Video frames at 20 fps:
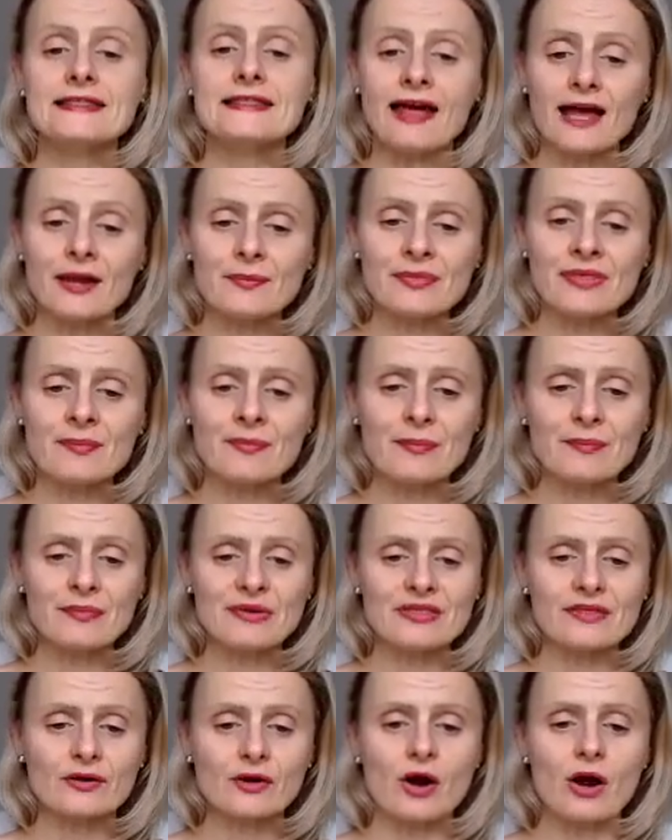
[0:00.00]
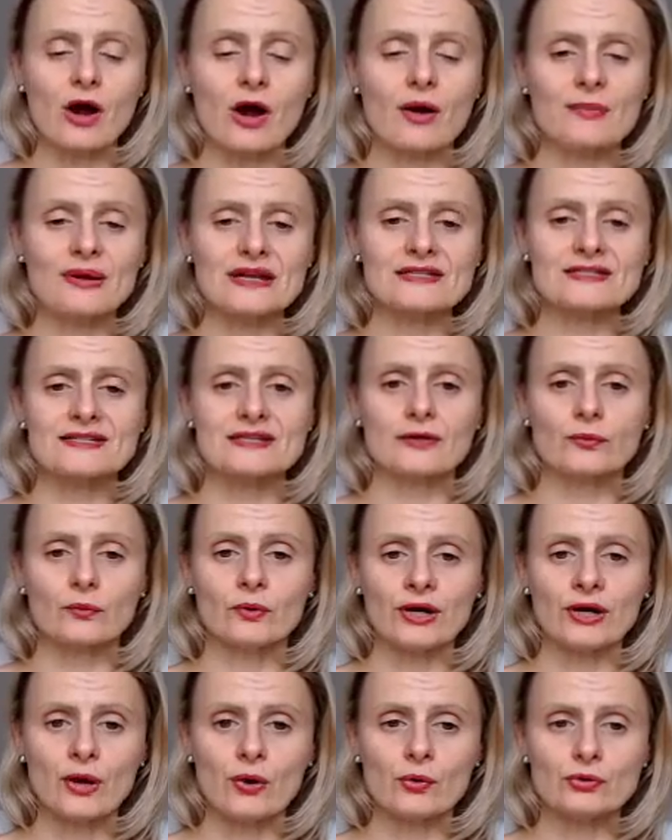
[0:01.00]
type them up in the comments. And
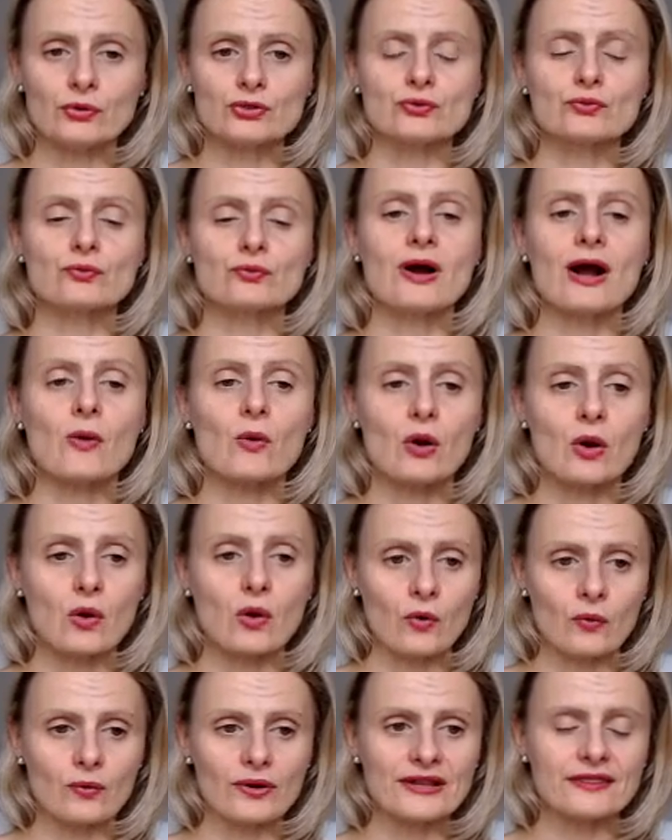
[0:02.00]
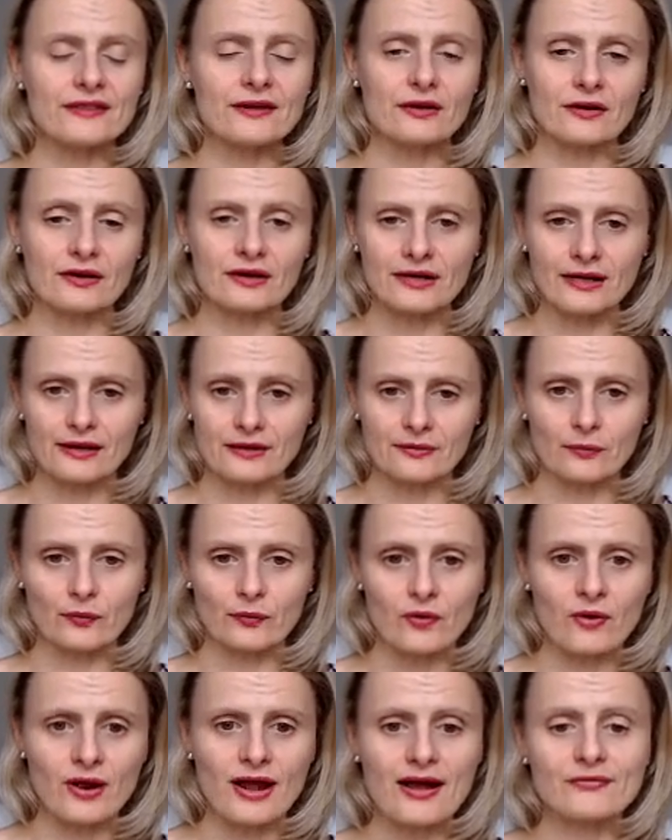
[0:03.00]
what I will do, I will go in there and
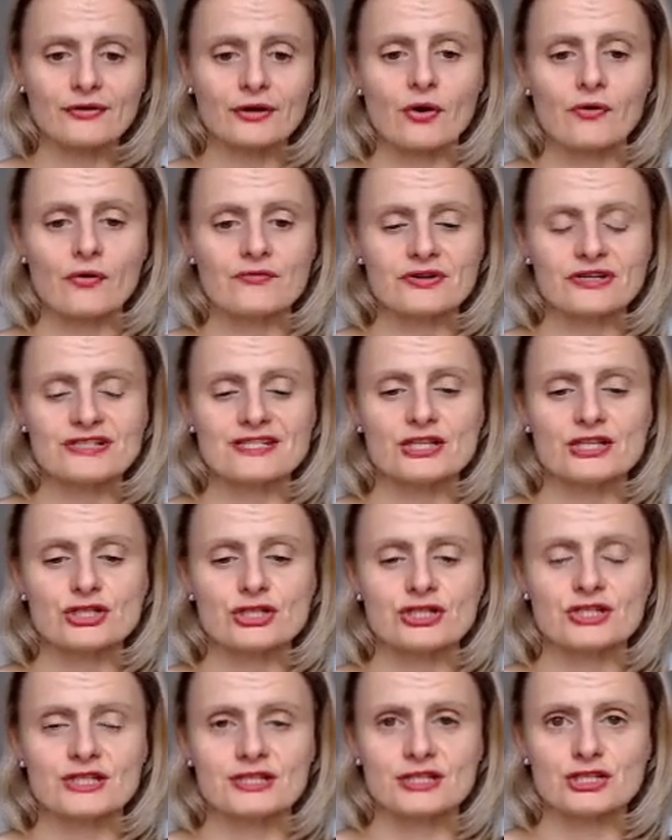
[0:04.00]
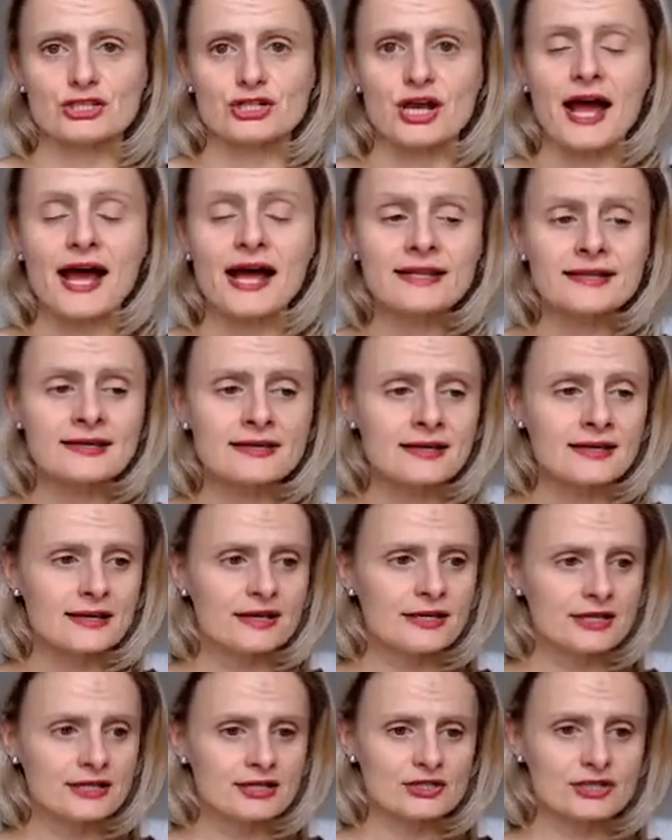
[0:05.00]
we'll have a conversation in the chat,
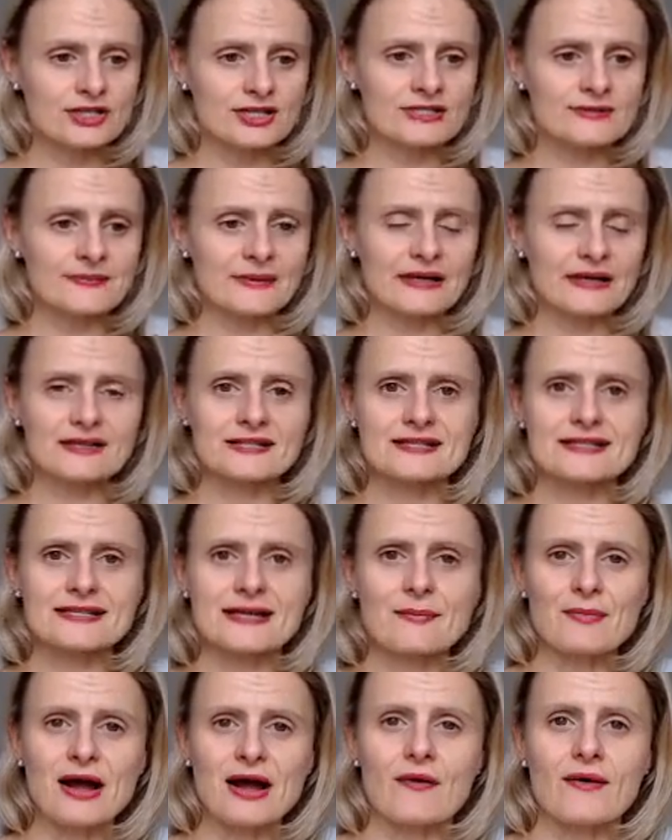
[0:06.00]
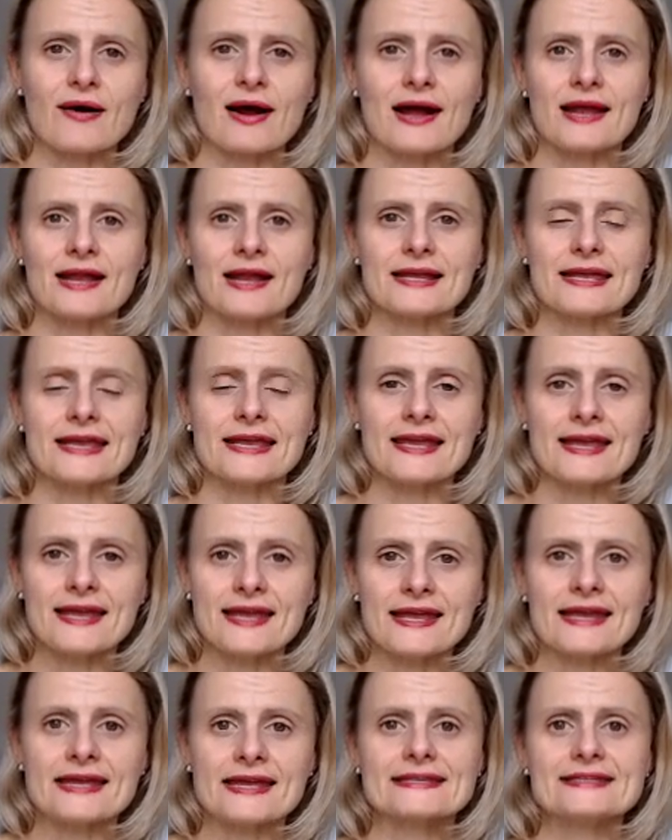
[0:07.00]
just because somehow I
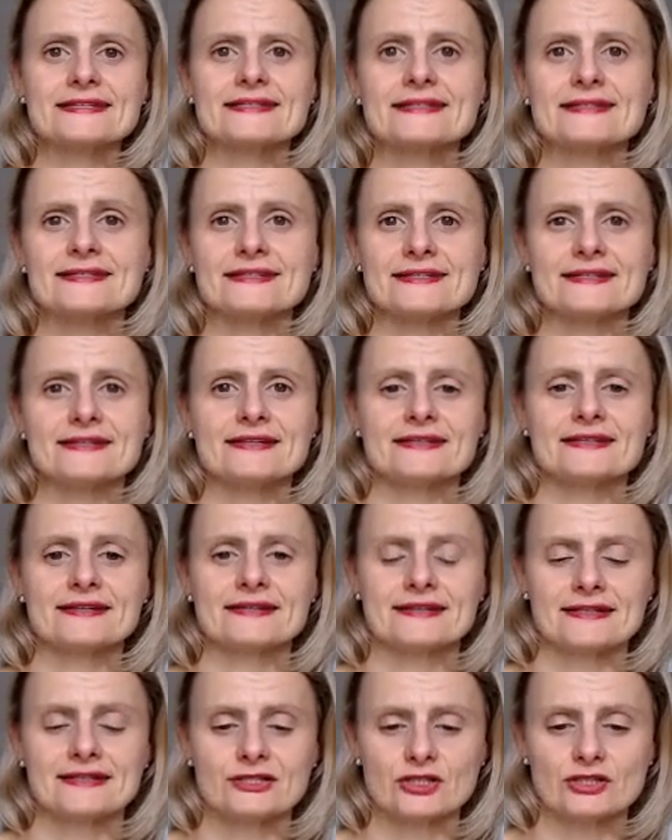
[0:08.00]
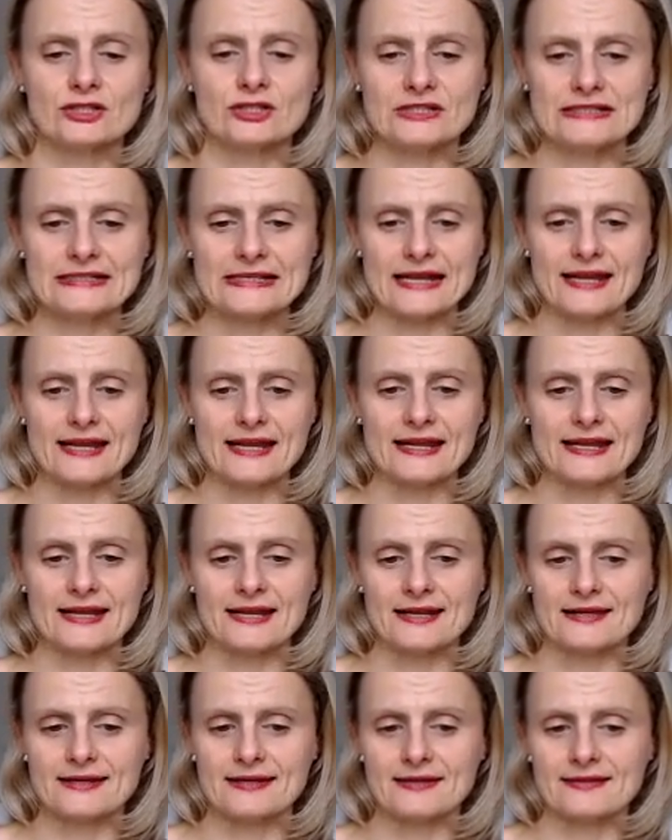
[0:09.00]
can't see today
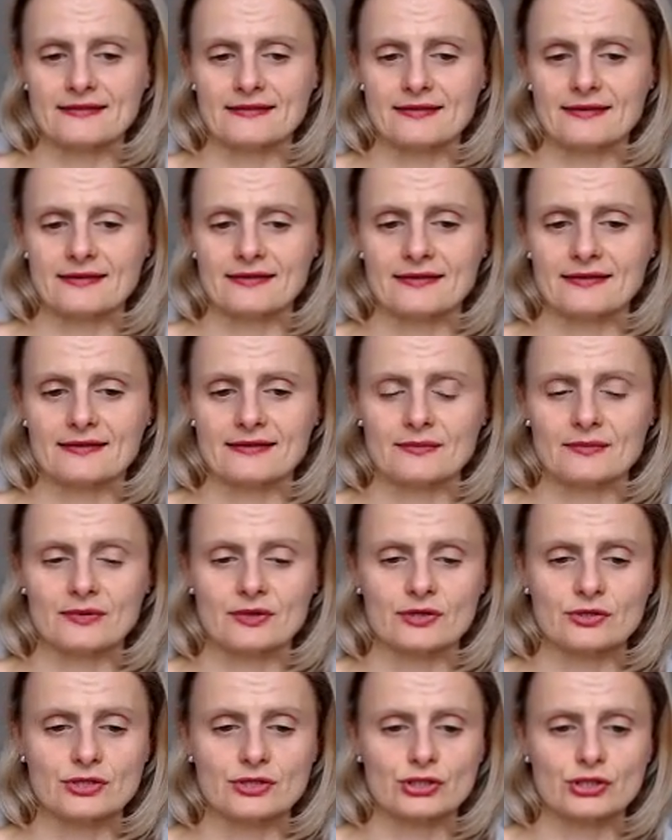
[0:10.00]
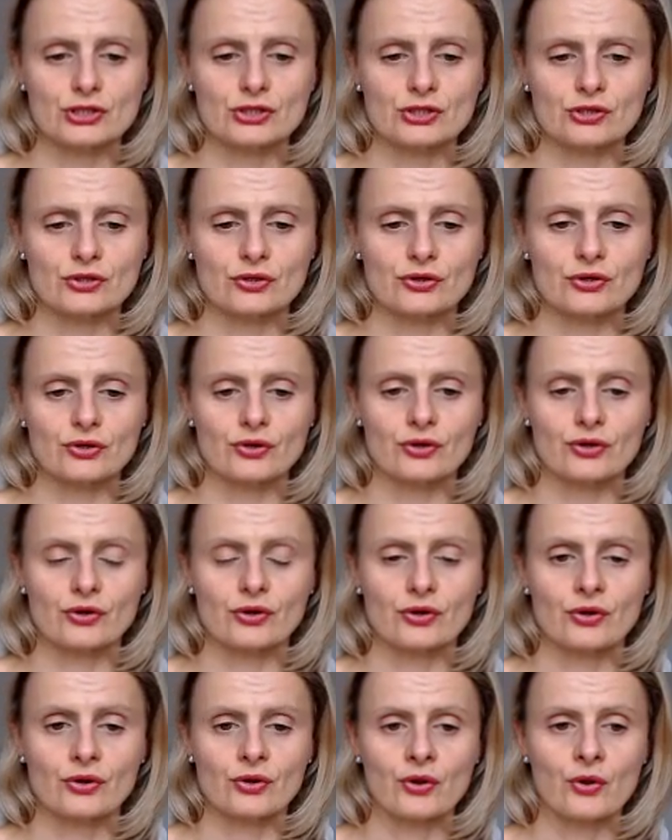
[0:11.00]
anything, and I'm not sure
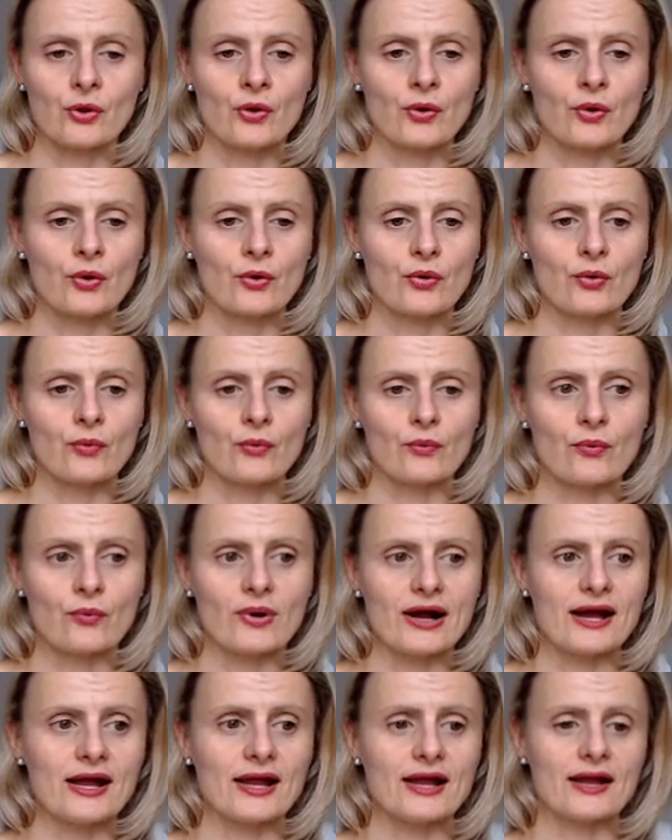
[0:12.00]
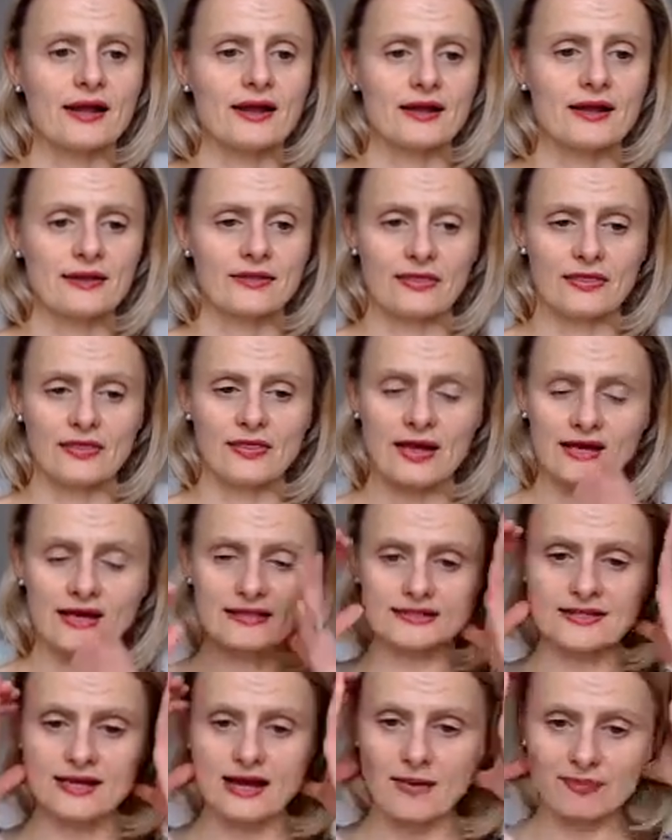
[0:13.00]
why
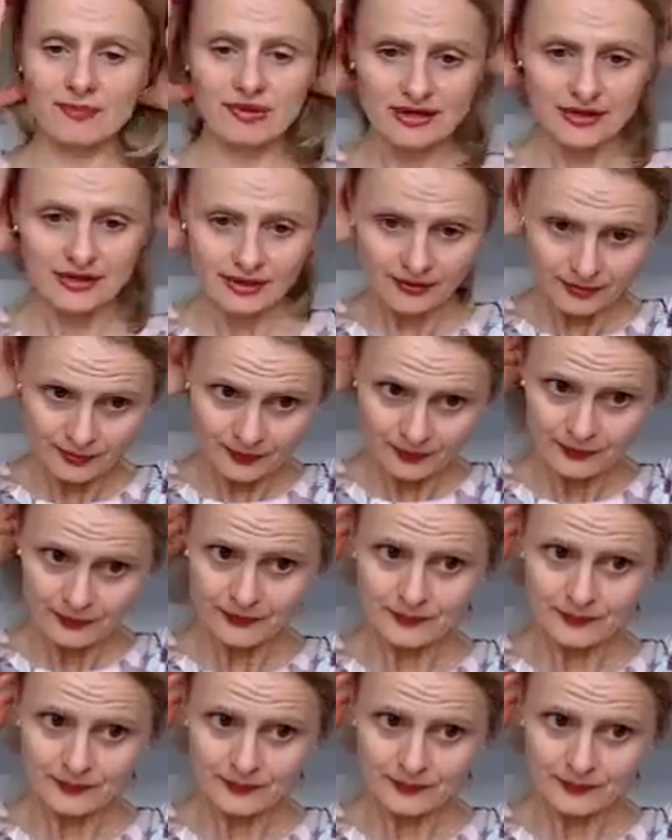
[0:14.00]
that's happening.